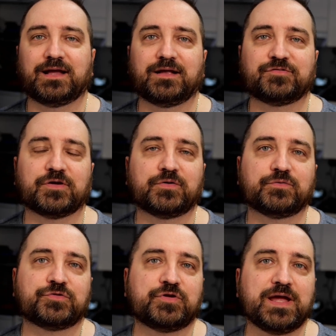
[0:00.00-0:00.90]

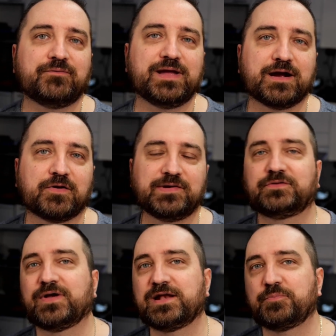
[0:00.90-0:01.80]
So today we are going
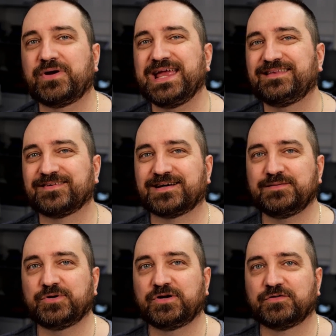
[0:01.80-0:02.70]
to add a break
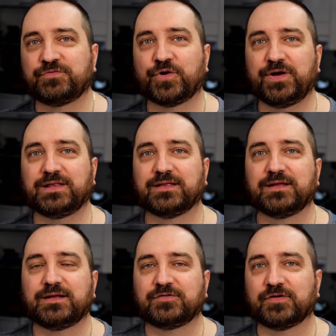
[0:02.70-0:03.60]
timer for it
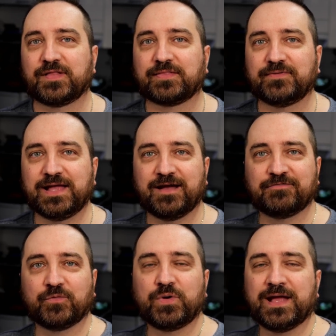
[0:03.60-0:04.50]
so that we
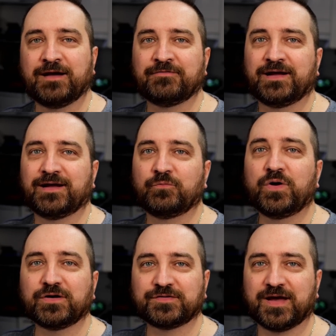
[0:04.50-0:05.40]
have a
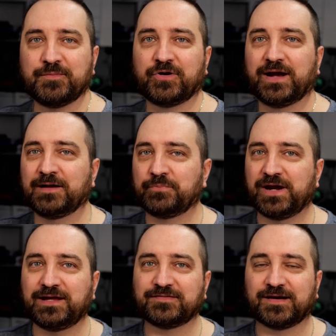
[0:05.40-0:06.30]
work timer and
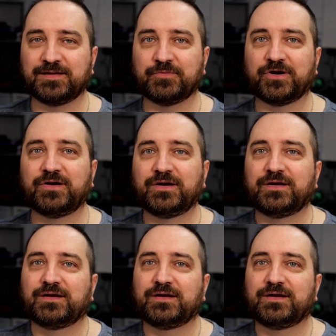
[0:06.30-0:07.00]
break timer,